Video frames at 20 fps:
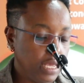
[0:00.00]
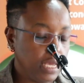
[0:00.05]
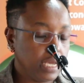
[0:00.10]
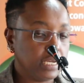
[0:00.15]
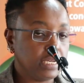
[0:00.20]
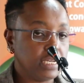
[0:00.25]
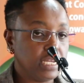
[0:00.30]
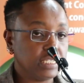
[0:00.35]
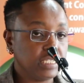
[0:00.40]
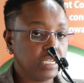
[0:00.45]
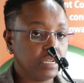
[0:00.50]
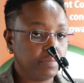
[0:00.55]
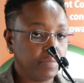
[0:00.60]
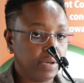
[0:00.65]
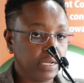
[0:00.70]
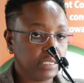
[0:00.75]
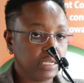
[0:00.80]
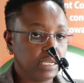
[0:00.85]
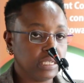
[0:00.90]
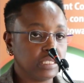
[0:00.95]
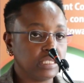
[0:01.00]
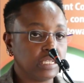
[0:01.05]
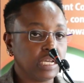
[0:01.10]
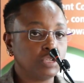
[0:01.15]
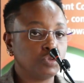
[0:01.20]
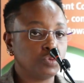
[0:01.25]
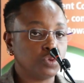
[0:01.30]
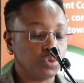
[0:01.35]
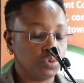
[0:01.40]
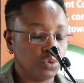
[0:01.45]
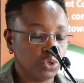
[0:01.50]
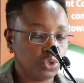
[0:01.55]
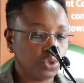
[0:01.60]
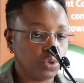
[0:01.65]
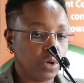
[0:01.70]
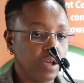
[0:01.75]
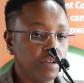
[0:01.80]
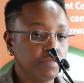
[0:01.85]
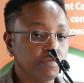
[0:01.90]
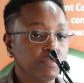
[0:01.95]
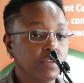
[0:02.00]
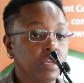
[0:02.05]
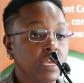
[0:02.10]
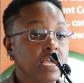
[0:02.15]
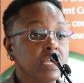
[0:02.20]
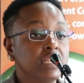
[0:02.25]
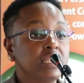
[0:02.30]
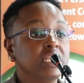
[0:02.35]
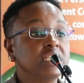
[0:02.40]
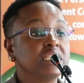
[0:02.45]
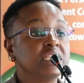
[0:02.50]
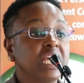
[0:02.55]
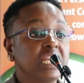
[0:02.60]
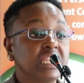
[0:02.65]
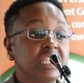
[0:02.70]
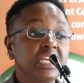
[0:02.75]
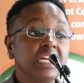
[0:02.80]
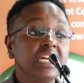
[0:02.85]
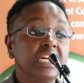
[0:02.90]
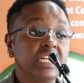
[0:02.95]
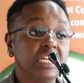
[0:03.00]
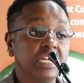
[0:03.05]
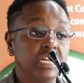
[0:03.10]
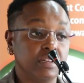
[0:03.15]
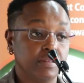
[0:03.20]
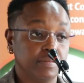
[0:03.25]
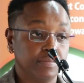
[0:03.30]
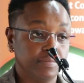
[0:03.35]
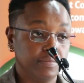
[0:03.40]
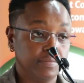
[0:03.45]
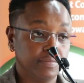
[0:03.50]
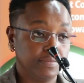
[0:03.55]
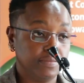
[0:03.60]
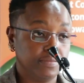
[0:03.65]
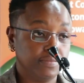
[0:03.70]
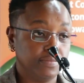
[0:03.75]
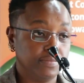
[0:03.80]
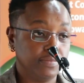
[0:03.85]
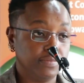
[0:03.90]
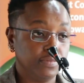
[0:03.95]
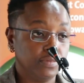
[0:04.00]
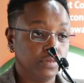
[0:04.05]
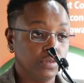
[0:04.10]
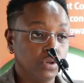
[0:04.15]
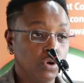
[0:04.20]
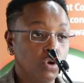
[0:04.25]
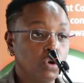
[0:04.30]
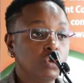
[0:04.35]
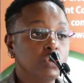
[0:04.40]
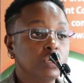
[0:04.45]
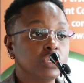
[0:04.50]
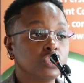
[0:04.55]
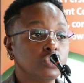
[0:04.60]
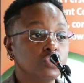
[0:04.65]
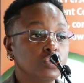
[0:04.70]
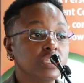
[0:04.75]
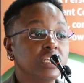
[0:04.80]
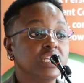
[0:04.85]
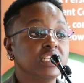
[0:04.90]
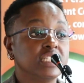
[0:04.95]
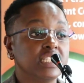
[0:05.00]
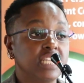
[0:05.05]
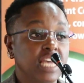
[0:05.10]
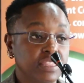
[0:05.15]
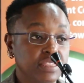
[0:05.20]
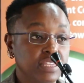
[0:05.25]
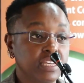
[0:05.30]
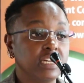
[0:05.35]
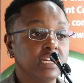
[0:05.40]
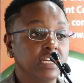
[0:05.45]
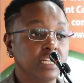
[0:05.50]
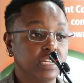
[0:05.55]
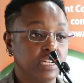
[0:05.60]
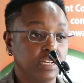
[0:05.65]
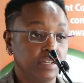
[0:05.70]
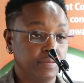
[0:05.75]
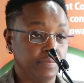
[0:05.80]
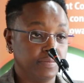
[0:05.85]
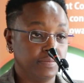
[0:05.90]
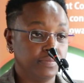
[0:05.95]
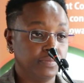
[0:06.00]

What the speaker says: It doesn't matter. Start with what you have. There's nothing little. Always know there's nothing little.